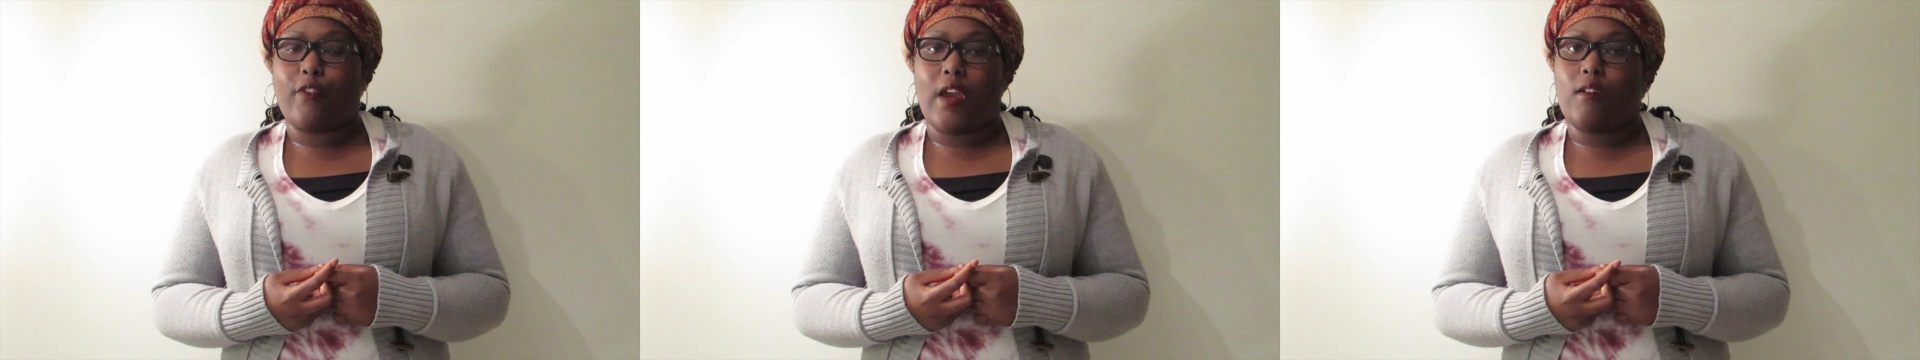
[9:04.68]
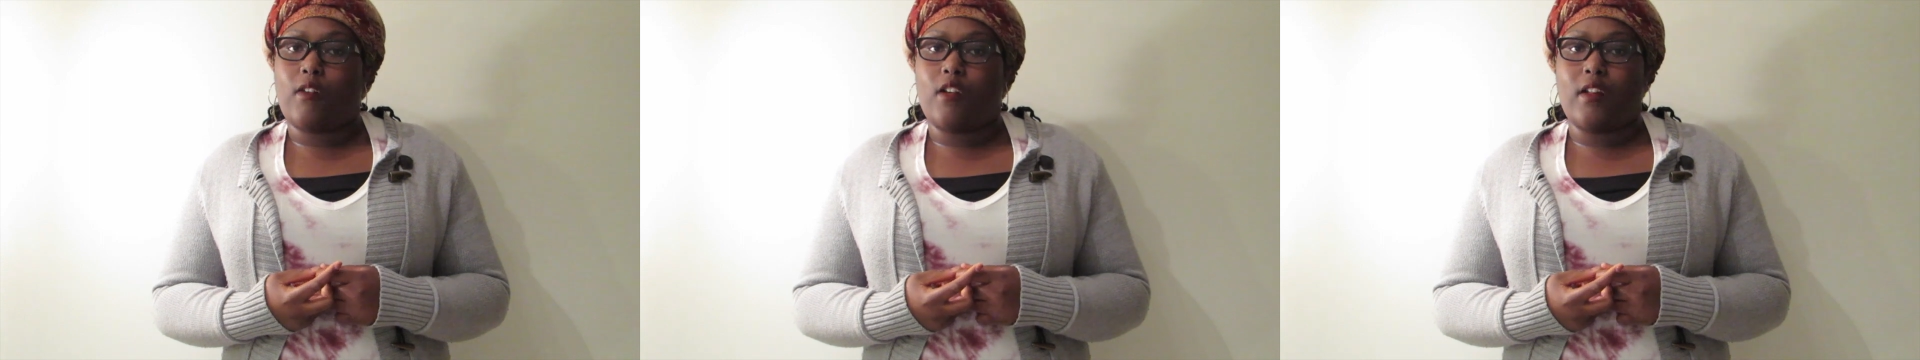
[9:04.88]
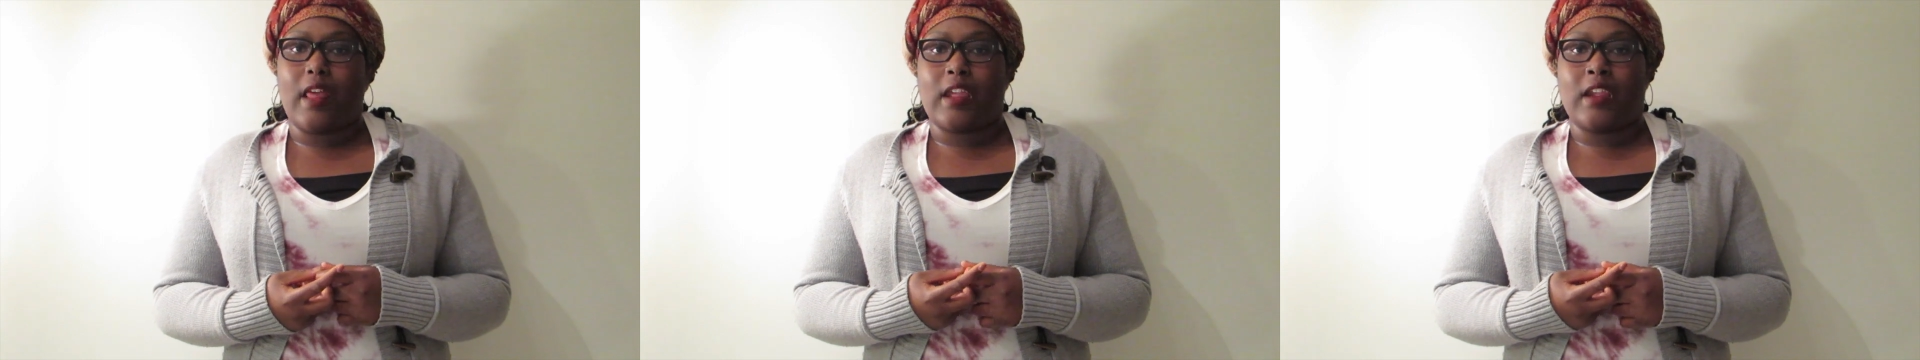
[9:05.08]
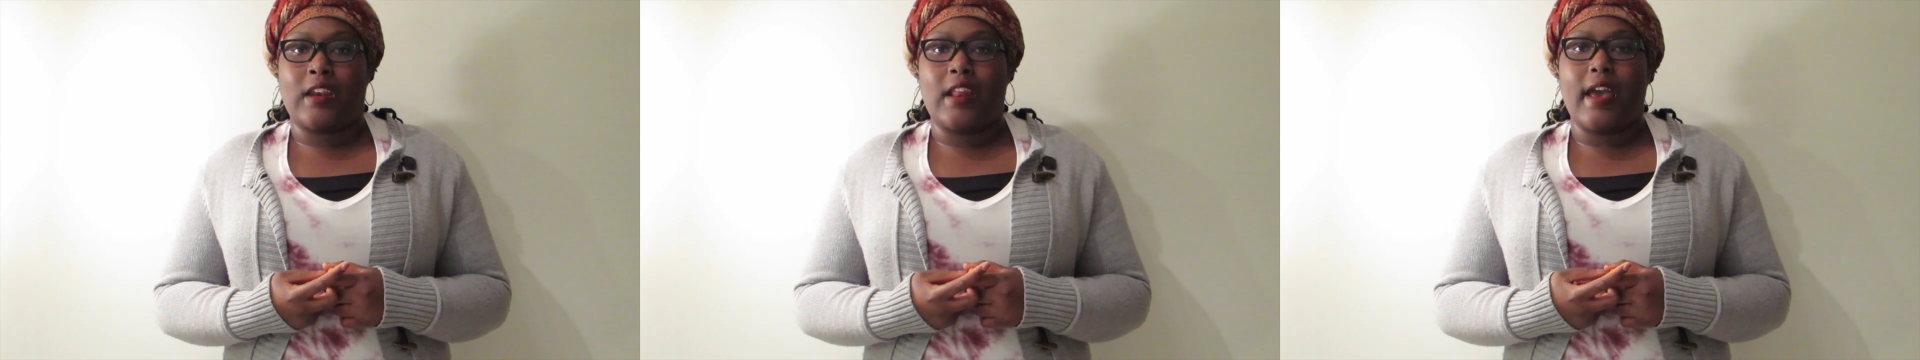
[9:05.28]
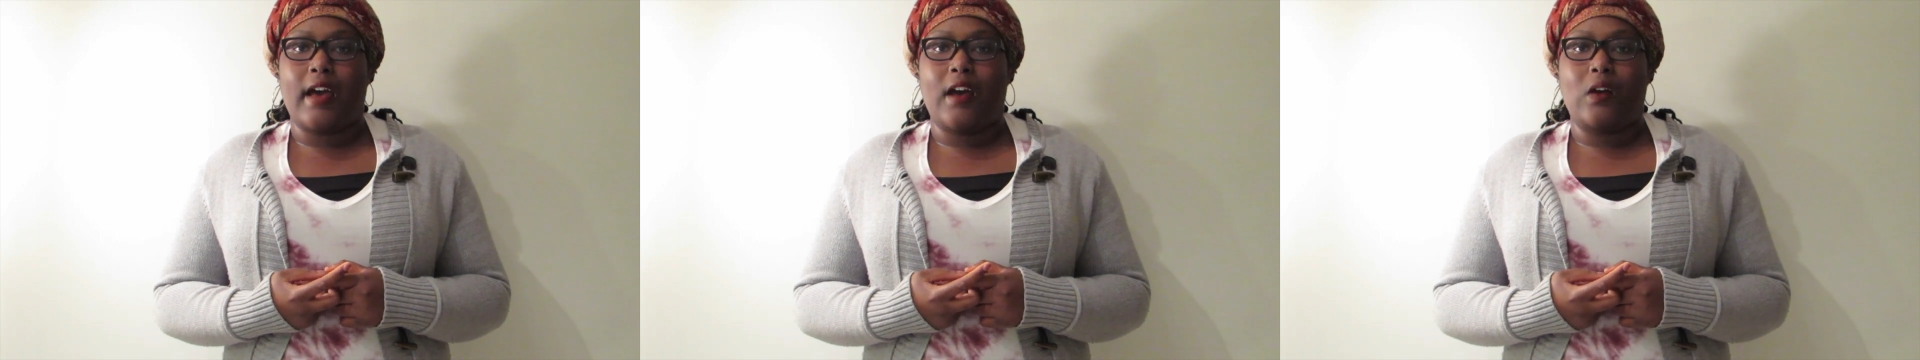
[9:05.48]
viral, like,
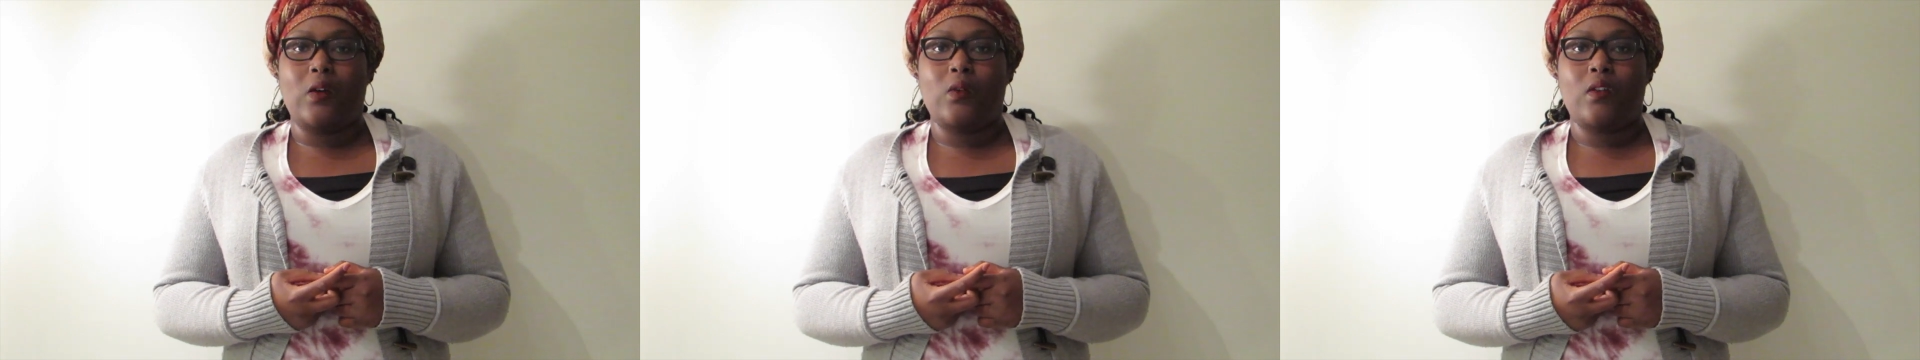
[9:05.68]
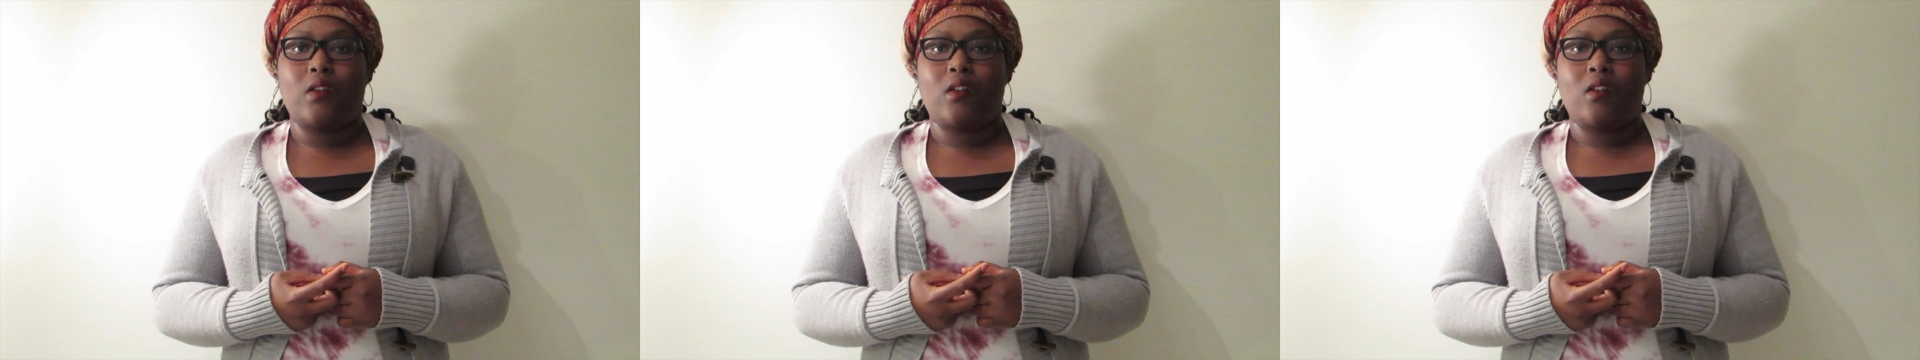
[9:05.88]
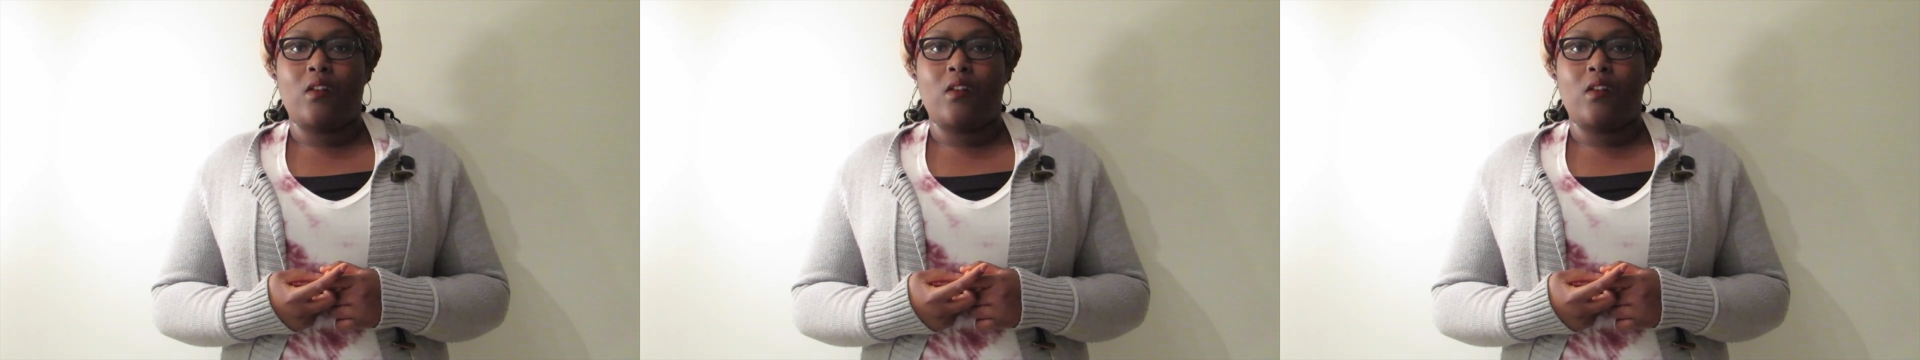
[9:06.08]
now.